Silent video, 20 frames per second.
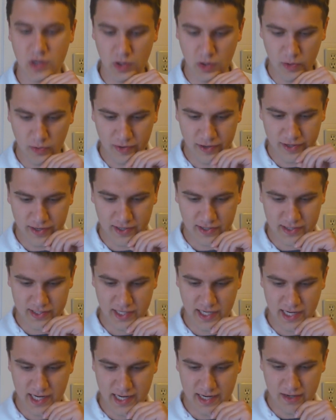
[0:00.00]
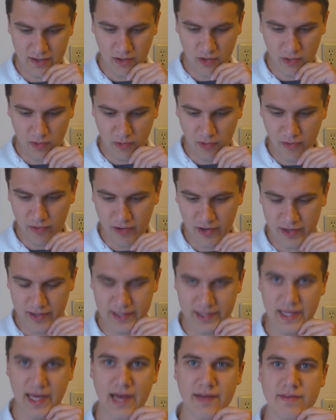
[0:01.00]
Orion and Aurora,
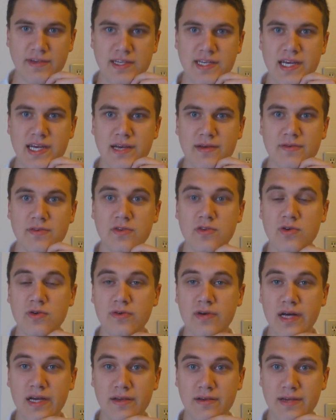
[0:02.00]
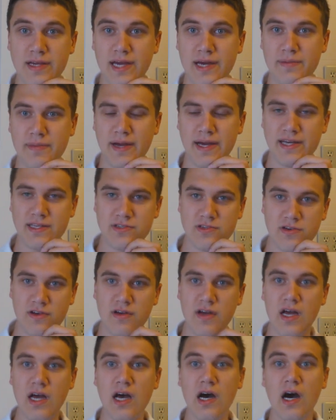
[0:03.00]
have to take to pass their